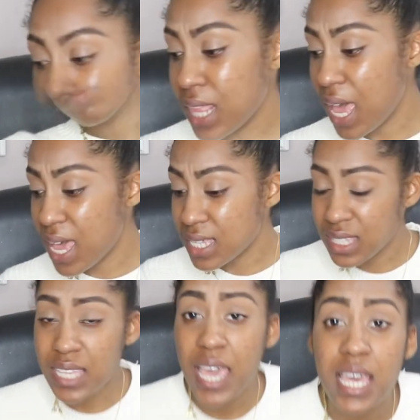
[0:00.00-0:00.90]

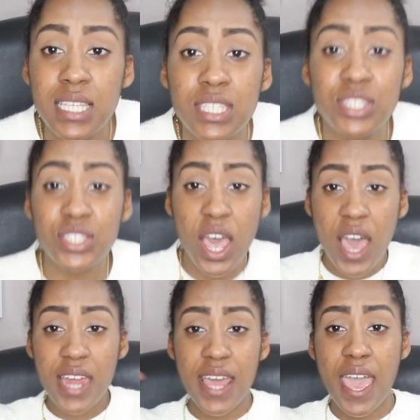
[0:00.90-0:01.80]
Let's get
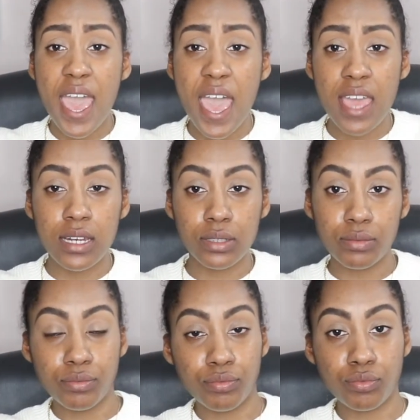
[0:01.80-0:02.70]
started.
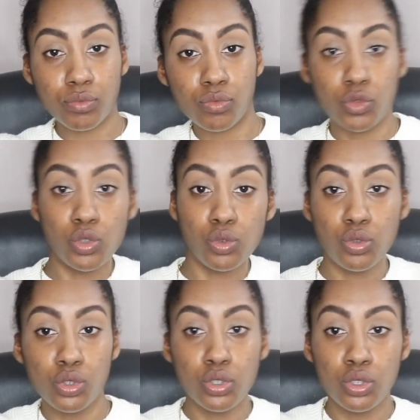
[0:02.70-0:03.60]
Do
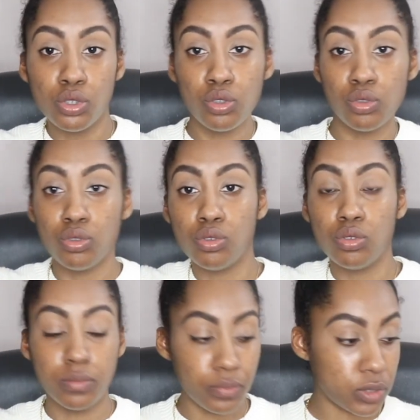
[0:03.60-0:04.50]
do do do do.
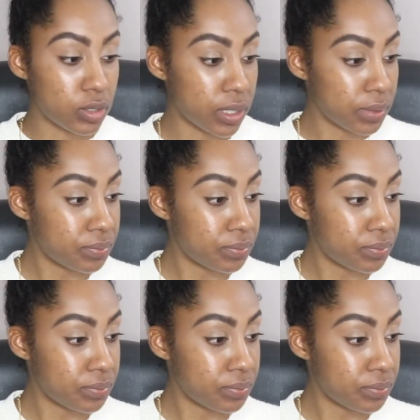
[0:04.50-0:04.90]
Okay.